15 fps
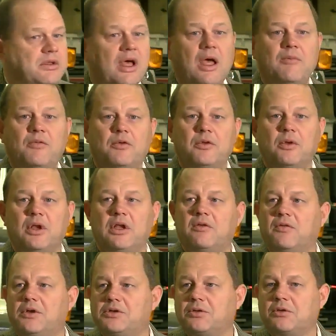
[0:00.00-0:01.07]
time for doing
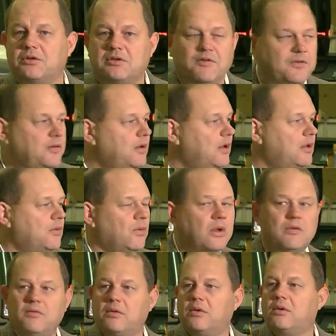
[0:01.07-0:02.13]
individuals if either
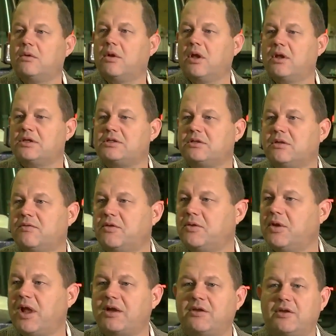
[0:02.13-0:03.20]
one of us, if
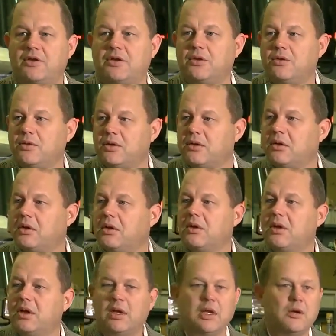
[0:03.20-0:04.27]
you'd like to do,
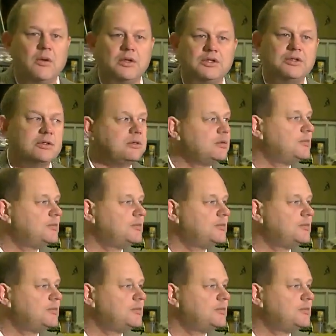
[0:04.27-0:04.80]
any questions.